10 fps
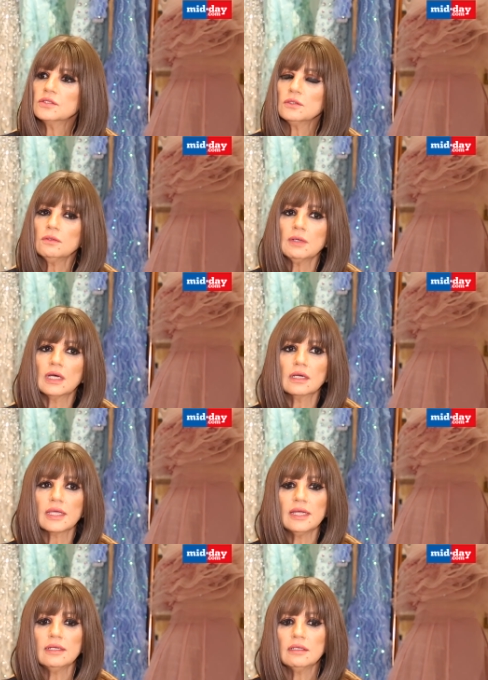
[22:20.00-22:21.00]
So,
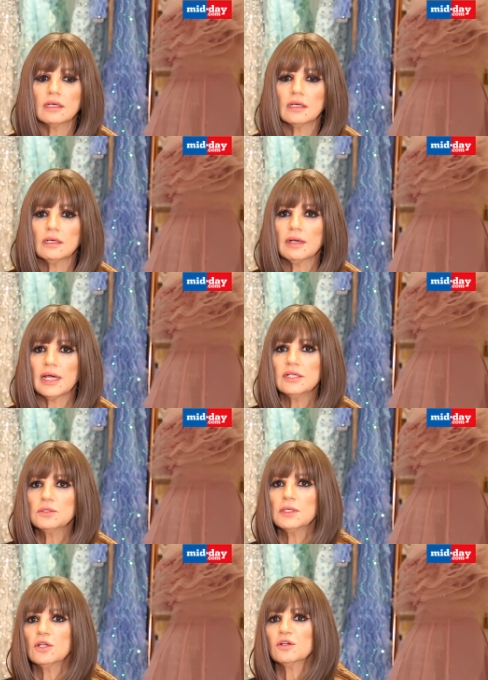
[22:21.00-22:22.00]
again, uh, I
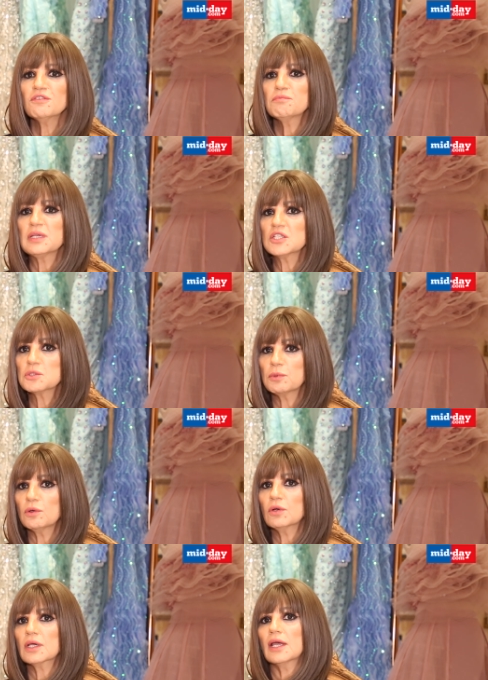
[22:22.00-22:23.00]
do a lot of
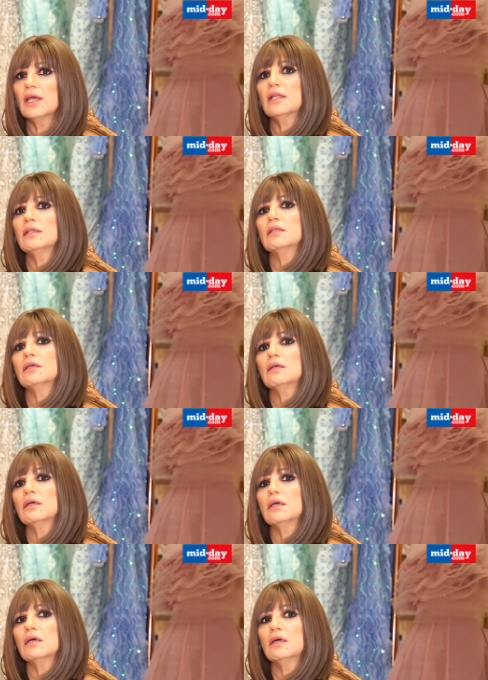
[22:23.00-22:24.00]
bespoke and
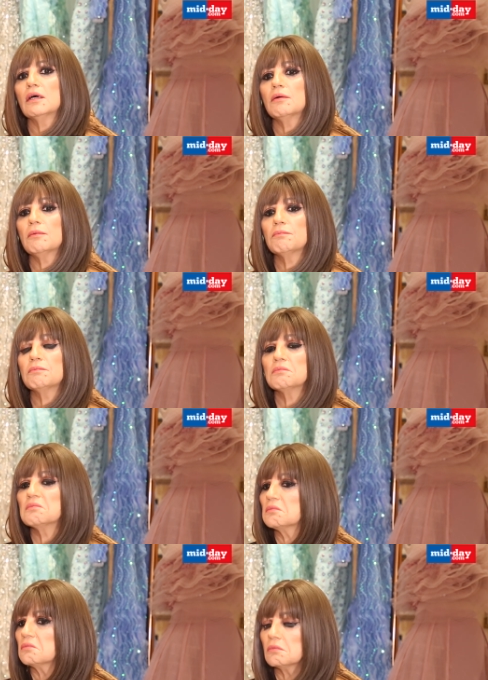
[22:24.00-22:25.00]
uh, uh
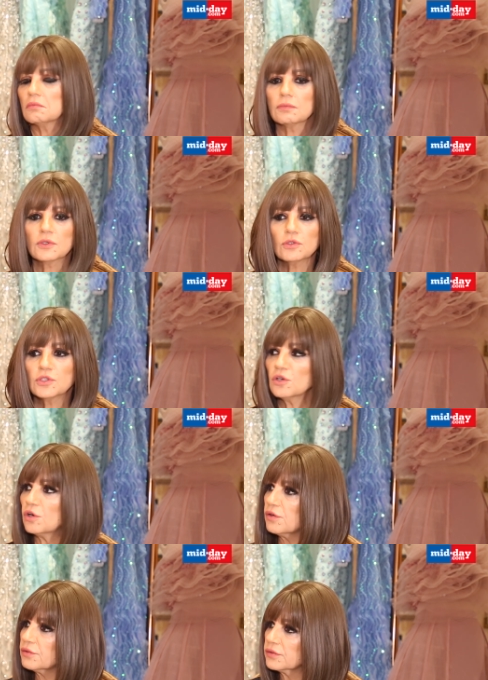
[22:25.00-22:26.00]

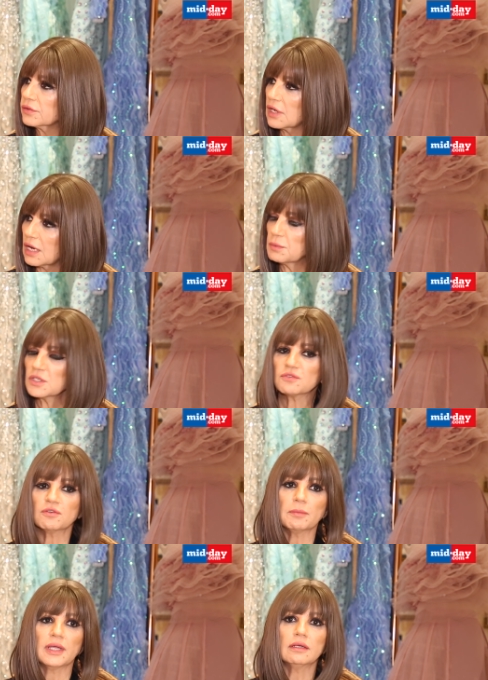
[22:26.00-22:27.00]
couture garments
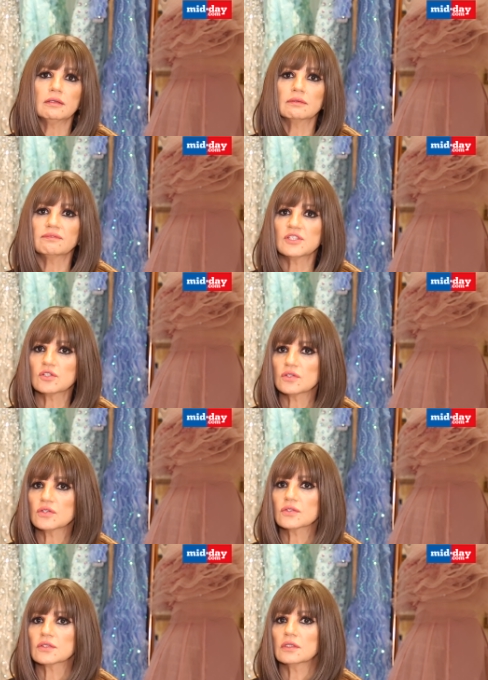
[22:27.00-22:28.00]
for men, which
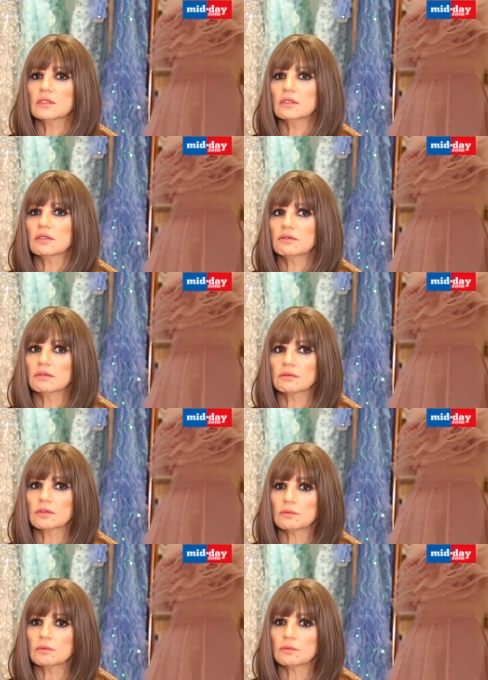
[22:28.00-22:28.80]
is uh,